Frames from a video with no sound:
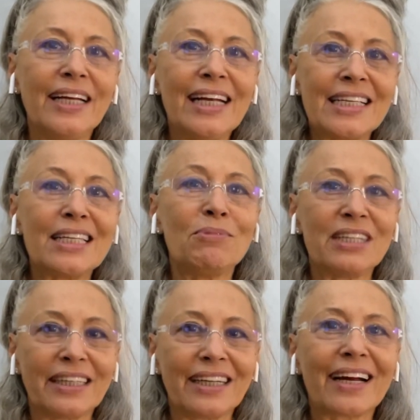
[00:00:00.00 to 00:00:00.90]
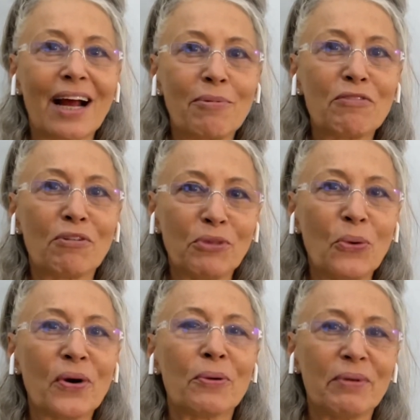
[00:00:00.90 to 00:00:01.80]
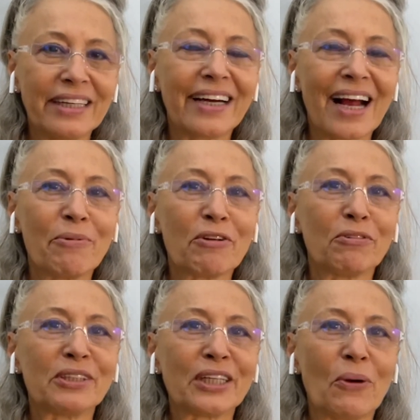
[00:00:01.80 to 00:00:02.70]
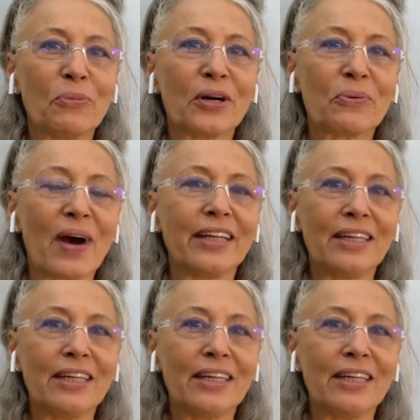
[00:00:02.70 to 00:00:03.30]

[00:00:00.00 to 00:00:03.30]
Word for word: it seems that are coming from nowhere, but they're coming from somewhere, right?